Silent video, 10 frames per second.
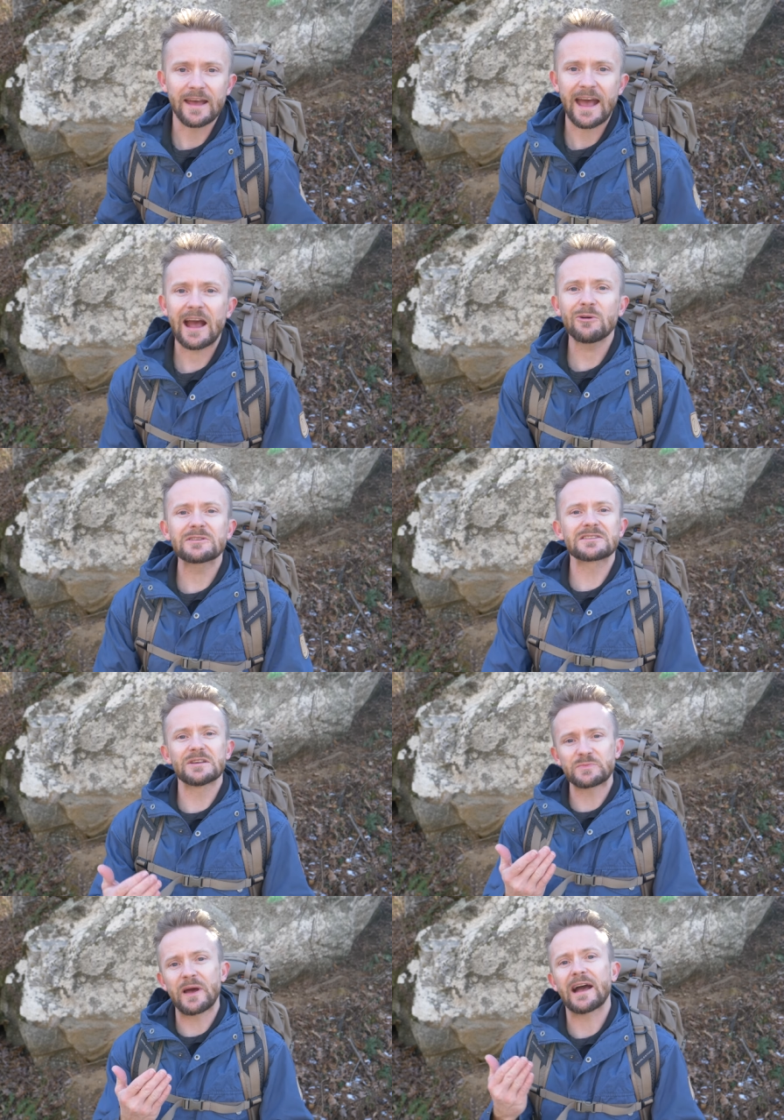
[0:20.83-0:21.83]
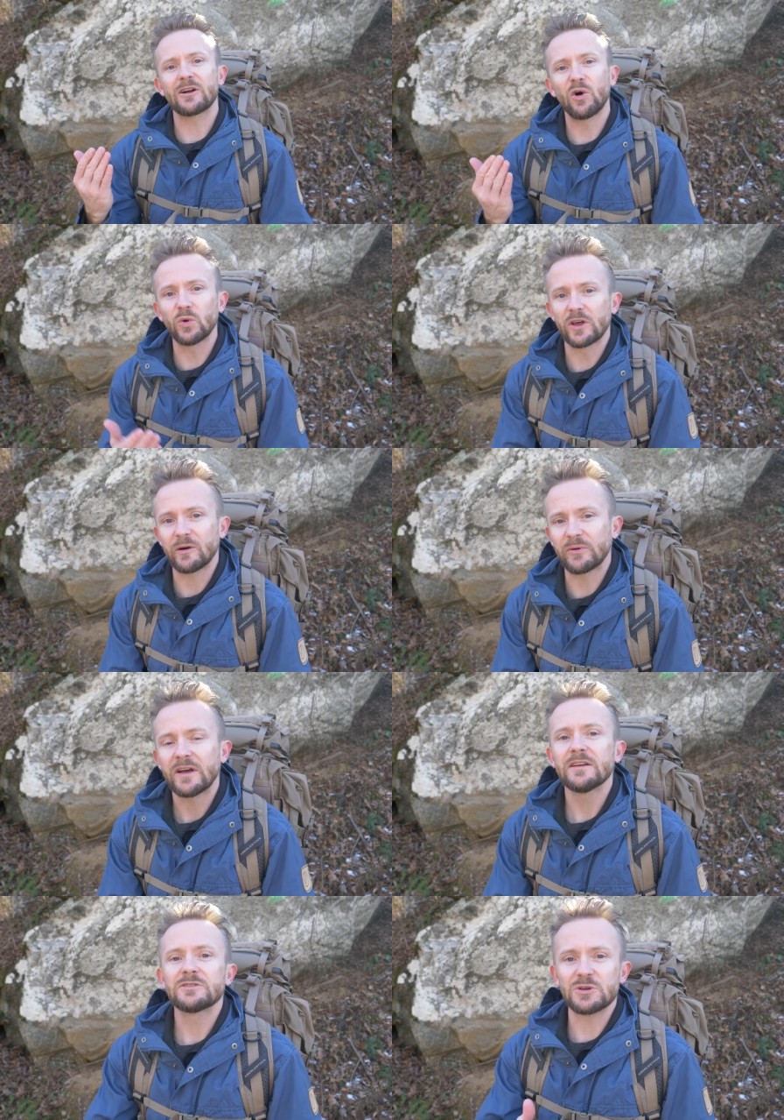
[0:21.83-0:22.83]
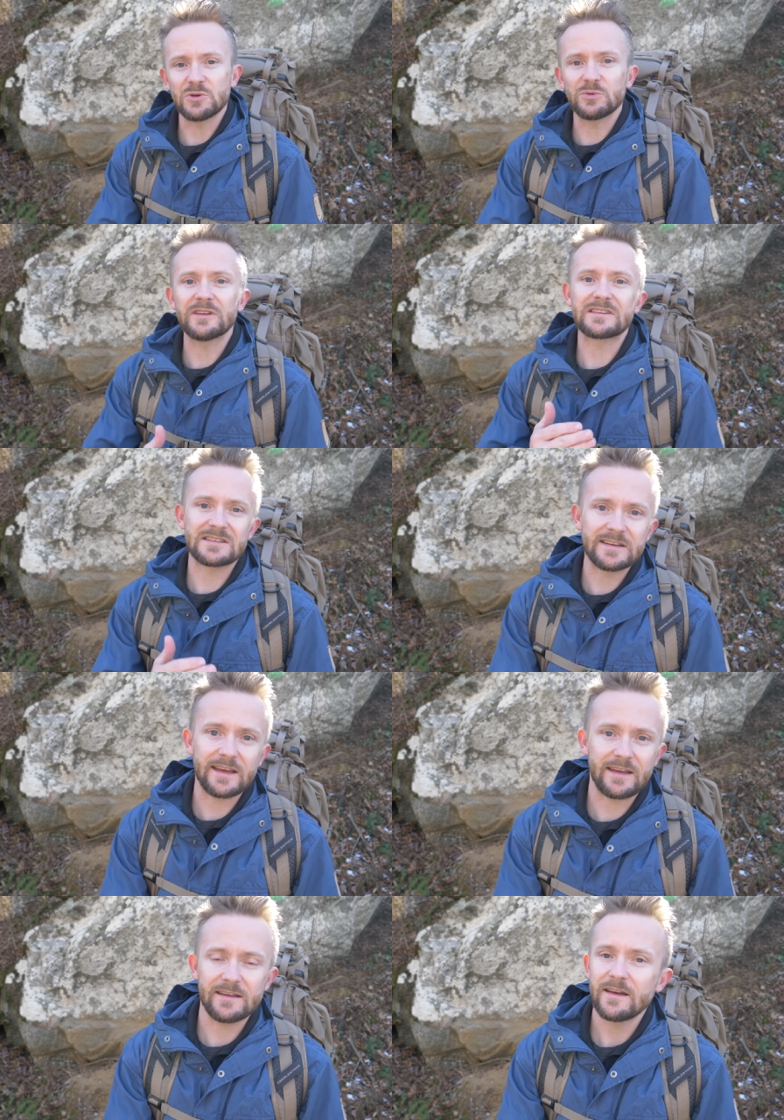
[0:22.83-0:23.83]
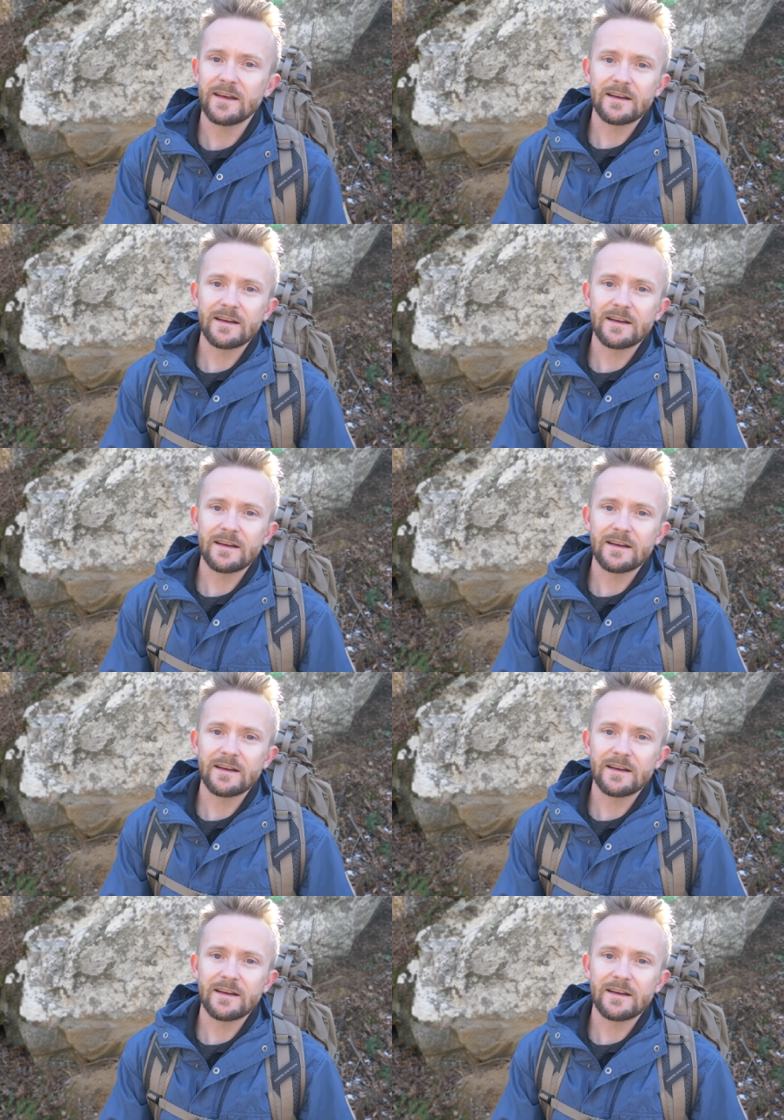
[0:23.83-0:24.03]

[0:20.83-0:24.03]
How does this pack hold up to this day?